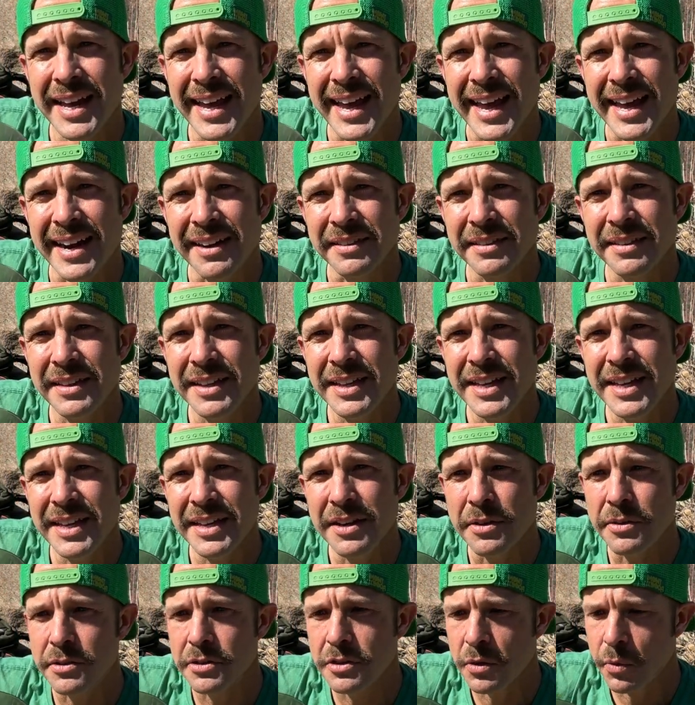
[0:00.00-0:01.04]
and a
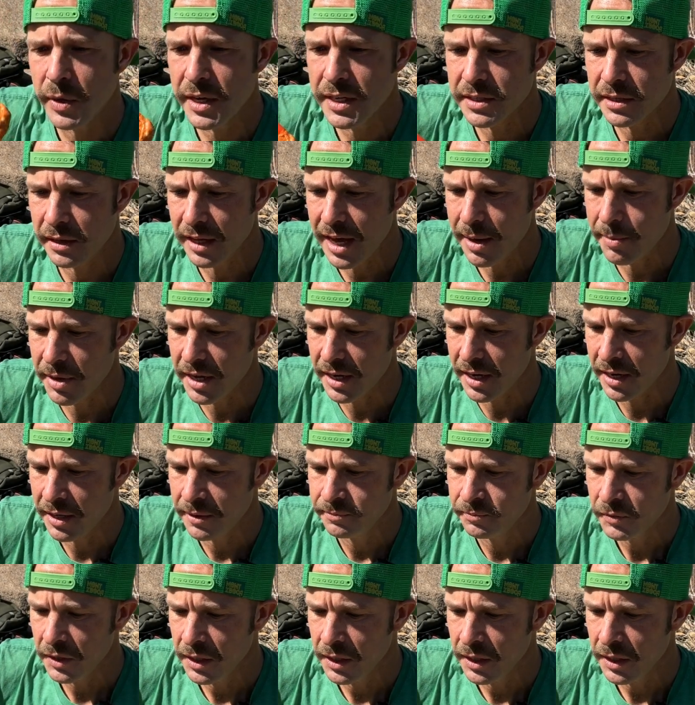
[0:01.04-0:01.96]
little squeeze of lemon